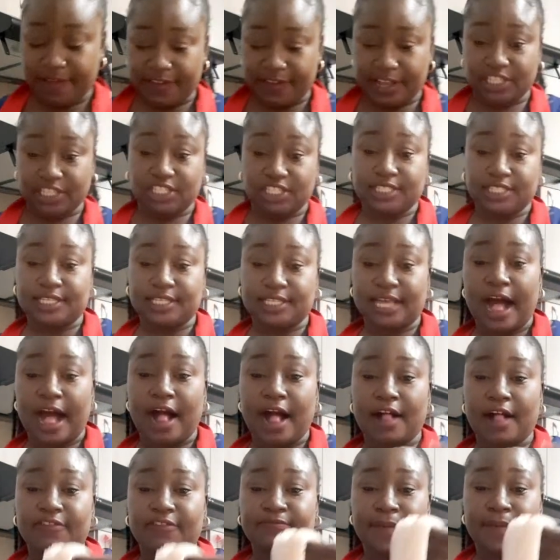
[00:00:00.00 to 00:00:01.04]
and just
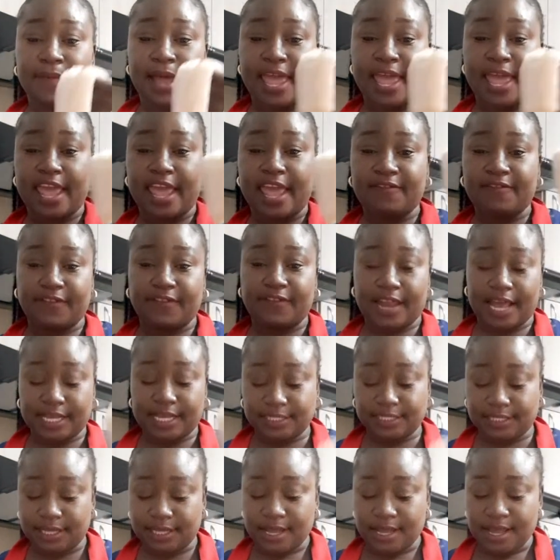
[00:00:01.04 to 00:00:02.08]
halve my hake
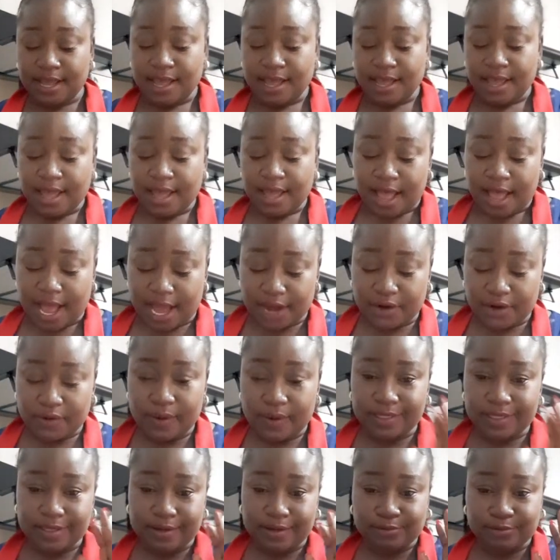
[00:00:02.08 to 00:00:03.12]
fillets. I don't
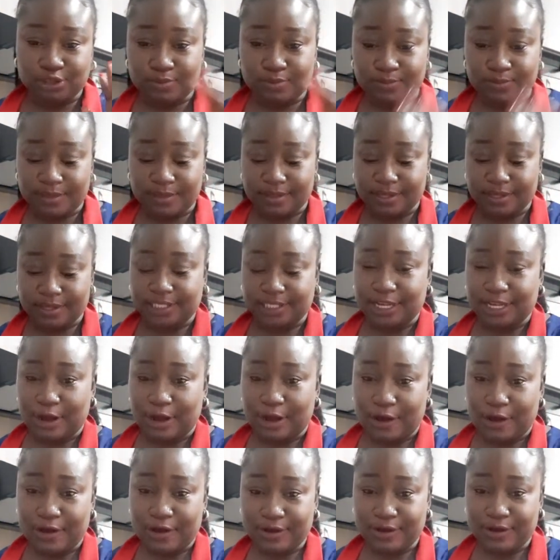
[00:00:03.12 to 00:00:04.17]
want them to be this
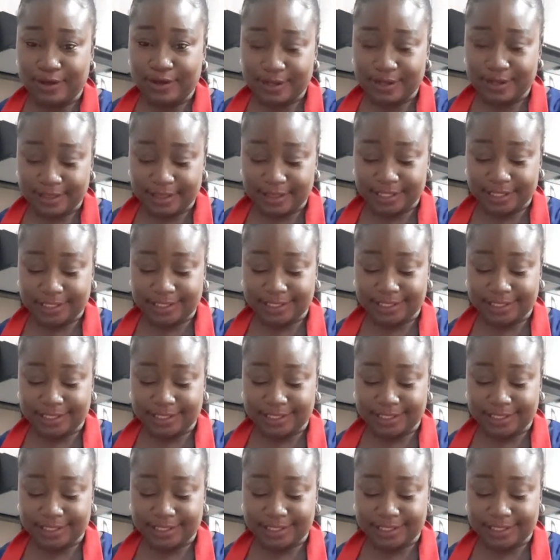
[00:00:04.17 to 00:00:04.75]
long this